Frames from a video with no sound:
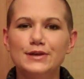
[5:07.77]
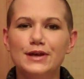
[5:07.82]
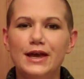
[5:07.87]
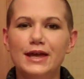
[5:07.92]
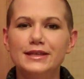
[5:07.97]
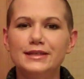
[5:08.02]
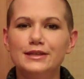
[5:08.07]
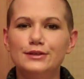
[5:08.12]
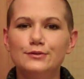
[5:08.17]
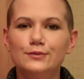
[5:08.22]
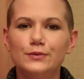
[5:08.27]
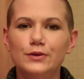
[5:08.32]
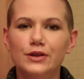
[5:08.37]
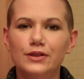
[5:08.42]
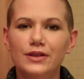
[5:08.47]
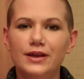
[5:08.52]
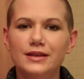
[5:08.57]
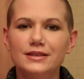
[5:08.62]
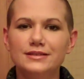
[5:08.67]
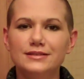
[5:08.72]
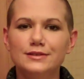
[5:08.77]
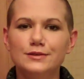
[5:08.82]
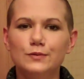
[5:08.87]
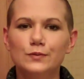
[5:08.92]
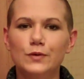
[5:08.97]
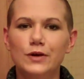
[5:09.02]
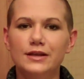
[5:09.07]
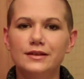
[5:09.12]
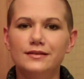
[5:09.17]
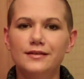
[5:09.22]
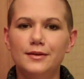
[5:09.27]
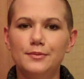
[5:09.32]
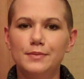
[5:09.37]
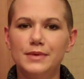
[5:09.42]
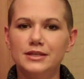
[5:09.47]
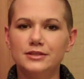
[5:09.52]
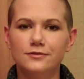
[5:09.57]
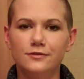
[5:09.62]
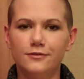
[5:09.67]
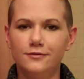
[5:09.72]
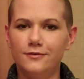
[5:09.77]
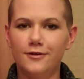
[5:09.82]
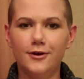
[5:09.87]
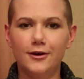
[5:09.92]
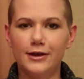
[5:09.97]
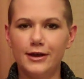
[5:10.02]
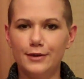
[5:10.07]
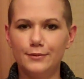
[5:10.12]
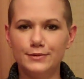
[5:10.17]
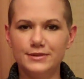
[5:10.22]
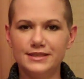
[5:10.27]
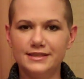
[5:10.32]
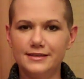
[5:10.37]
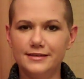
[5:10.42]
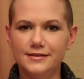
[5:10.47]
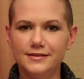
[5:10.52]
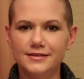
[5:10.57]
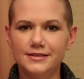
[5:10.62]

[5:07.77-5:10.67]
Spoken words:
I didn't realize what a mental fog I was in